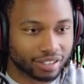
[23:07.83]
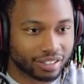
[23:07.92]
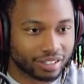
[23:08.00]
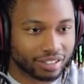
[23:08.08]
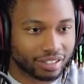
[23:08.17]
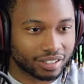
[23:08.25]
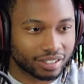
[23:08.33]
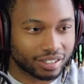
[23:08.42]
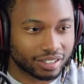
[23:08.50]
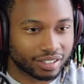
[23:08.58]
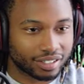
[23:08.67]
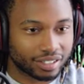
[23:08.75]

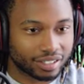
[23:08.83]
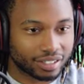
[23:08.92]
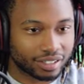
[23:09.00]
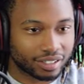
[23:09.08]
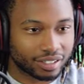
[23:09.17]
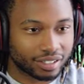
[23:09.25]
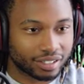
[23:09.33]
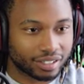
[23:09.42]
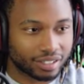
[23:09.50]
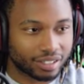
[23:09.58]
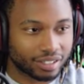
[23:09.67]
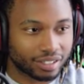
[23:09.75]

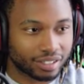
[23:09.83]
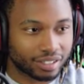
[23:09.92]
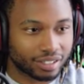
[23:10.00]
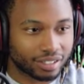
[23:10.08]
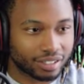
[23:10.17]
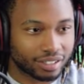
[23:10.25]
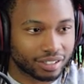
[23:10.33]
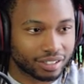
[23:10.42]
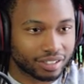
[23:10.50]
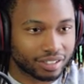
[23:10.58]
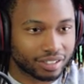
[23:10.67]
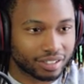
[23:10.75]

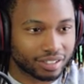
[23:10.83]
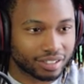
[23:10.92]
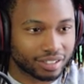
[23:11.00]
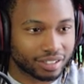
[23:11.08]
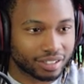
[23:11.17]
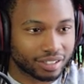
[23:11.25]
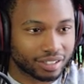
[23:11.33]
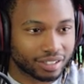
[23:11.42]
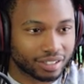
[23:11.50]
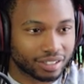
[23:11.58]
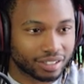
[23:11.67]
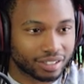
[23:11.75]

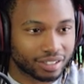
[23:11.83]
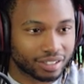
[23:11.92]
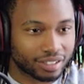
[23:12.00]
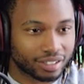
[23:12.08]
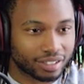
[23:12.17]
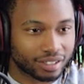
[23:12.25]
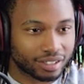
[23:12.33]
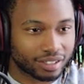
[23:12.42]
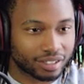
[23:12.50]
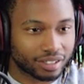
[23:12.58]
Nobody speaks.